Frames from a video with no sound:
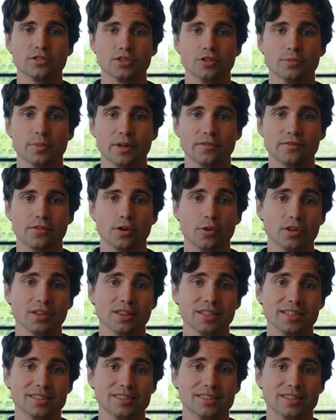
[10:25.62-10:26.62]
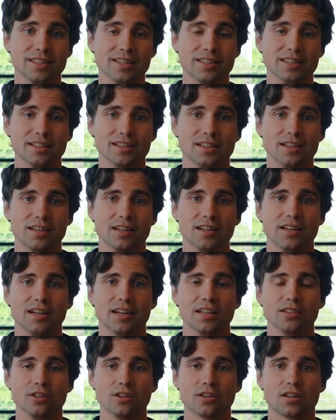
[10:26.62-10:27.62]
ZoomInfo, or
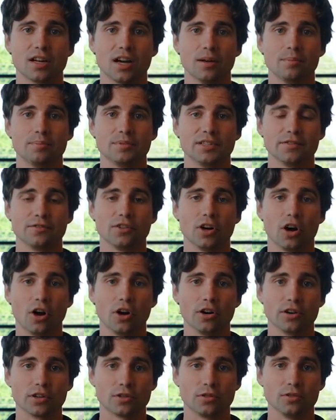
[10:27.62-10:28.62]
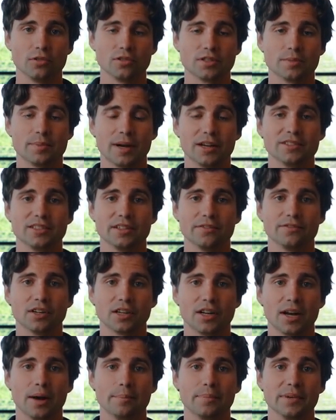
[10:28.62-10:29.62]
LinkedIn and look up different articles about
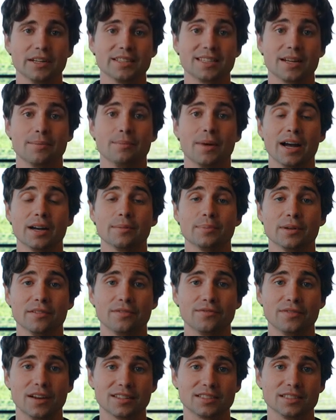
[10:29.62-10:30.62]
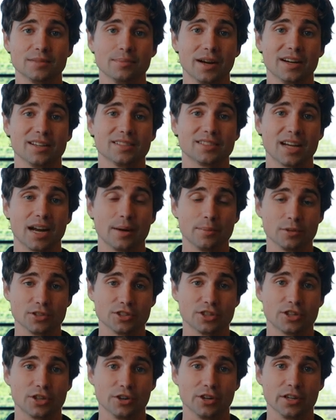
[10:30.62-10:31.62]
different companies that might have been affected by a
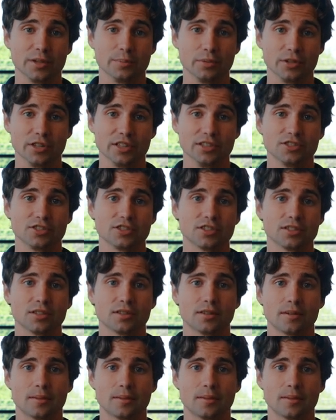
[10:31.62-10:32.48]
cybersecurity breach.